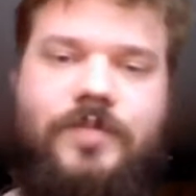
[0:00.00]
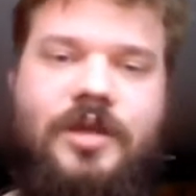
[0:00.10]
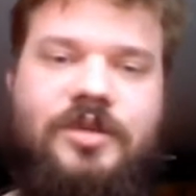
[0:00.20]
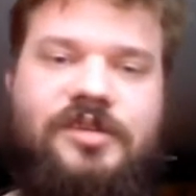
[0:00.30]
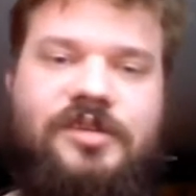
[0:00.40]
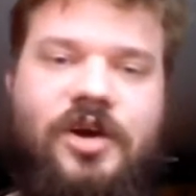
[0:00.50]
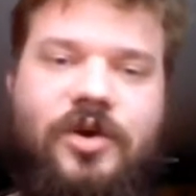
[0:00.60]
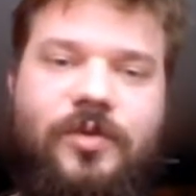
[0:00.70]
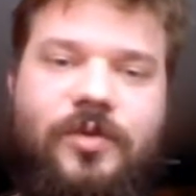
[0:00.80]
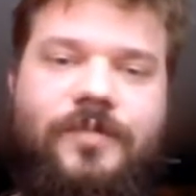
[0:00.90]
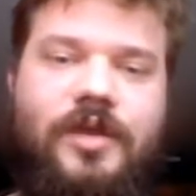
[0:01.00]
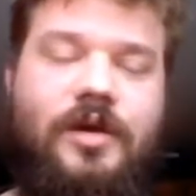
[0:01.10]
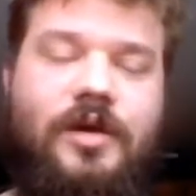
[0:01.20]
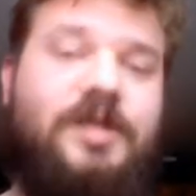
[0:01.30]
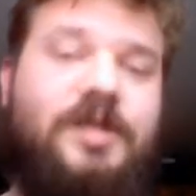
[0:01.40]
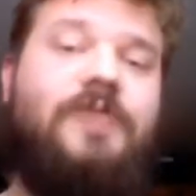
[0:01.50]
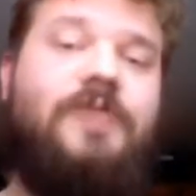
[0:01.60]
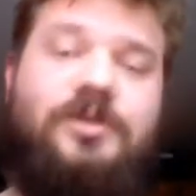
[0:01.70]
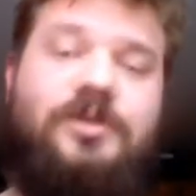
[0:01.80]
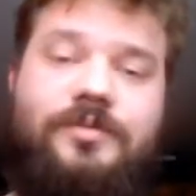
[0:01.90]
So what can we
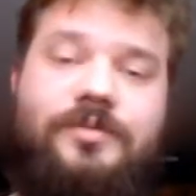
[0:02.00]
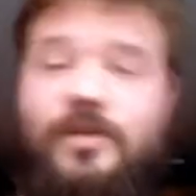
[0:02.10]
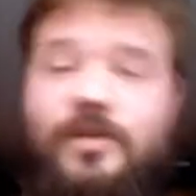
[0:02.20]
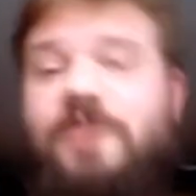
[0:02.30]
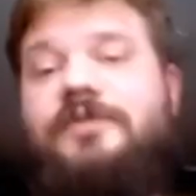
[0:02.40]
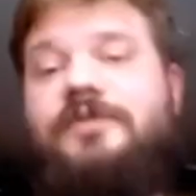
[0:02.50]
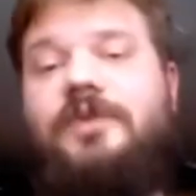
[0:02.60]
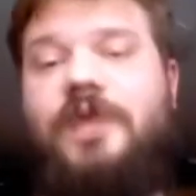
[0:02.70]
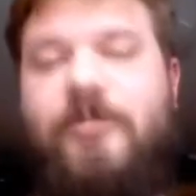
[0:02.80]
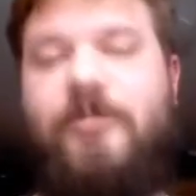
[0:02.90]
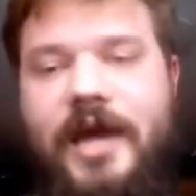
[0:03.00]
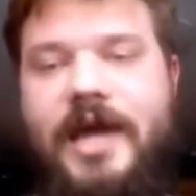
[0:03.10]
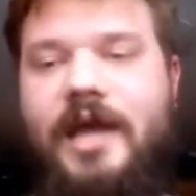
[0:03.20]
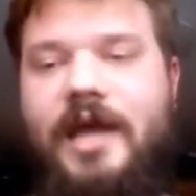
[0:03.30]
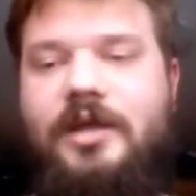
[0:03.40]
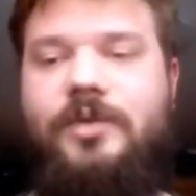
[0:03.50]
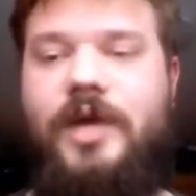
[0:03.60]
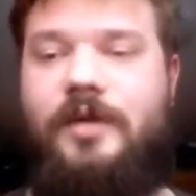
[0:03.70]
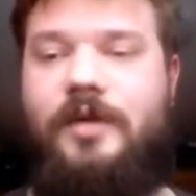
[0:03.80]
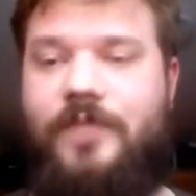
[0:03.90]
do? We could federate by hand anyway.
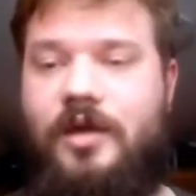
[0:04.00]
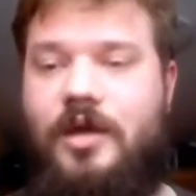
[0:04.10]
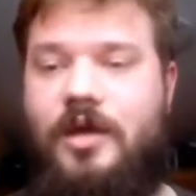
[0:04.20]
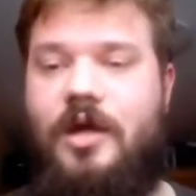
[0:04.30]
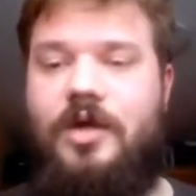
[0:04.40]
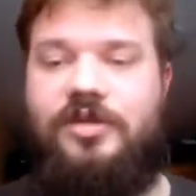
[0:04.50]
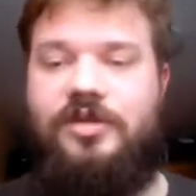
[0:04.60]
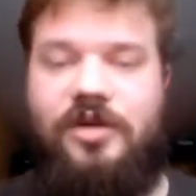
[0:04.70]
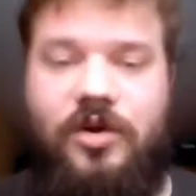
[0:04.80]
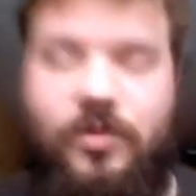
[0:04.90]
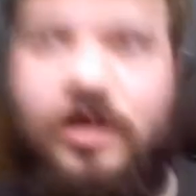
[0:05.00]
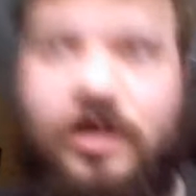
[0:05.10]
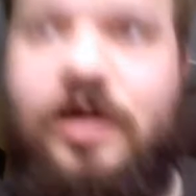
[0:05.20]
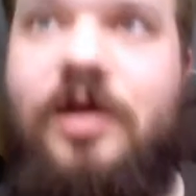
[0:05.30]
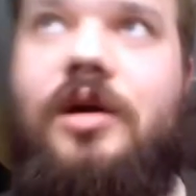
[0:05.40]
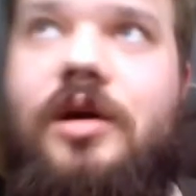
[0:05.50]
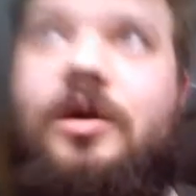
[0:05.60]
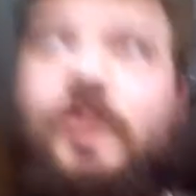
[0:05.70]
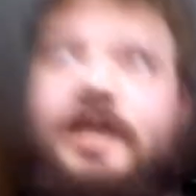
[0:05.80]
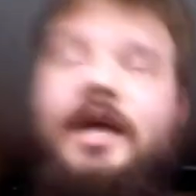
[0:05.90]
So what
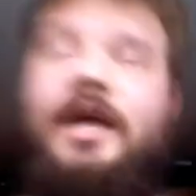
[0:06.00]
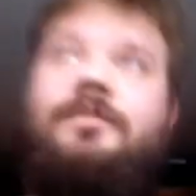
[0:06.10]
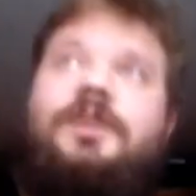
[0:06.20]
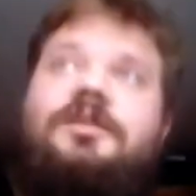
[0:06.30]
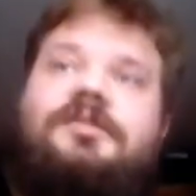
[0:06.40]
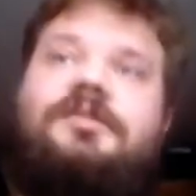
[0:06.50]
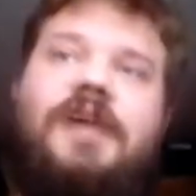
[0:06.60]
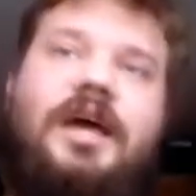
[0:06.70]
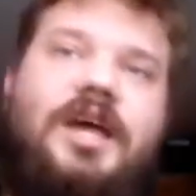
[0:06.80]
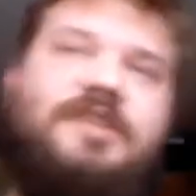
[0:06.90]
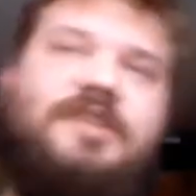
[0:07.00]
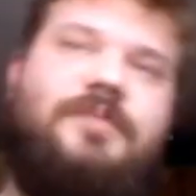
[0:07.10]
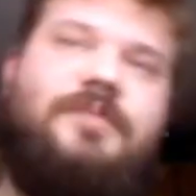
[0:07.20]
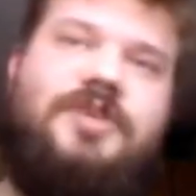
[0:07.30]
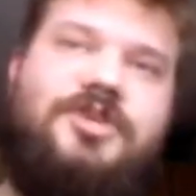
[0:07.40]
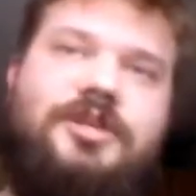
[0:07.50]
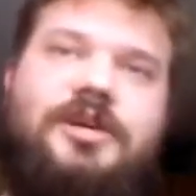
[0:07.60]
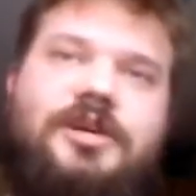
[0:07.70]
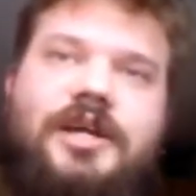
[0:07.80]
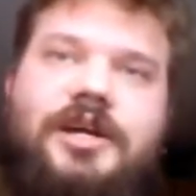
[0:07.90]
that means, as I mentioned
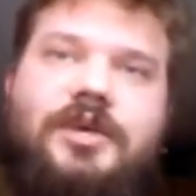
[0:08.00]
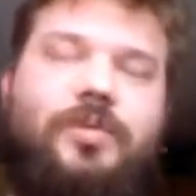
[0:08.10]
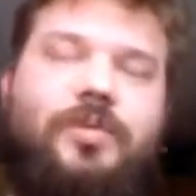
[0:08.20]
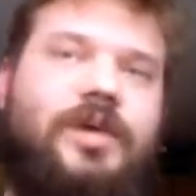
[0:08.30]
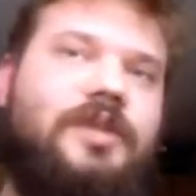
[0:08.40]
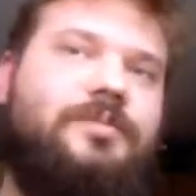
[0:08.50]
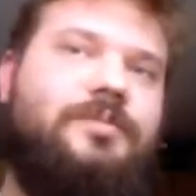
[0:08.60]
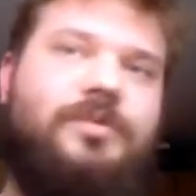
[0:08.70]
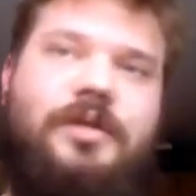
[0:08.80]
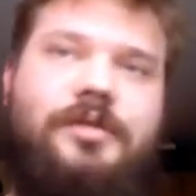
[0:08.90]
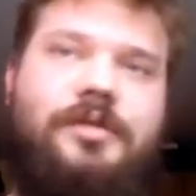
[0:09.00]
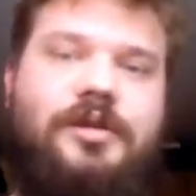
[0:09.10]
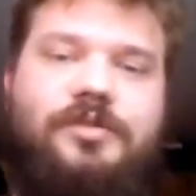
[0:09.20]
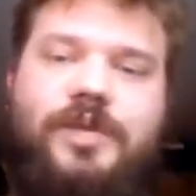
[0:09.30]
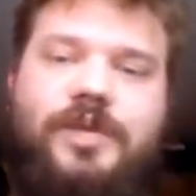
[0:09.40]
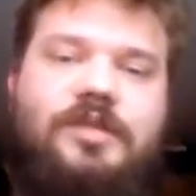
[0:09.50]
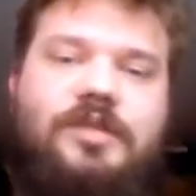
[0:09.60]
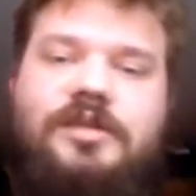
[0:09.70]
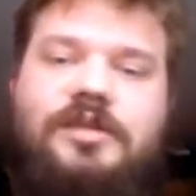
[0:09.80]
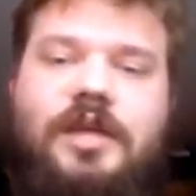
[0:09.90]
earlier, with Prometheus, we can
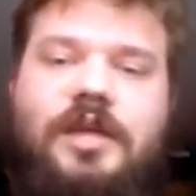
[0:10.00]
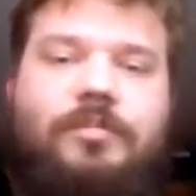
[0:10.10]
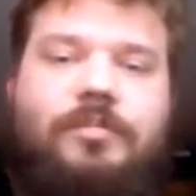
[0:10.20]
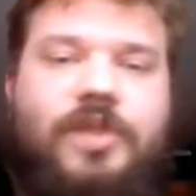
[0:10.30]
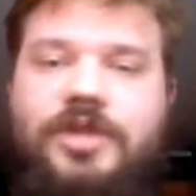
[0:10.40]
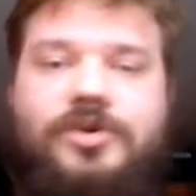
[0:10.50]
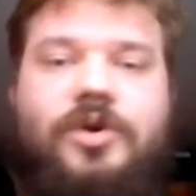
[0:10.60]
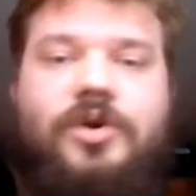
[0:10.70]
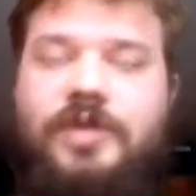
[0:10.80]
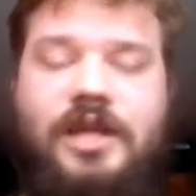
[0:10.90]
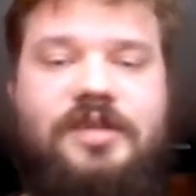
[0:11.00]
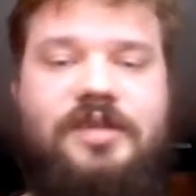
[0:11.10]
easily monitor all these,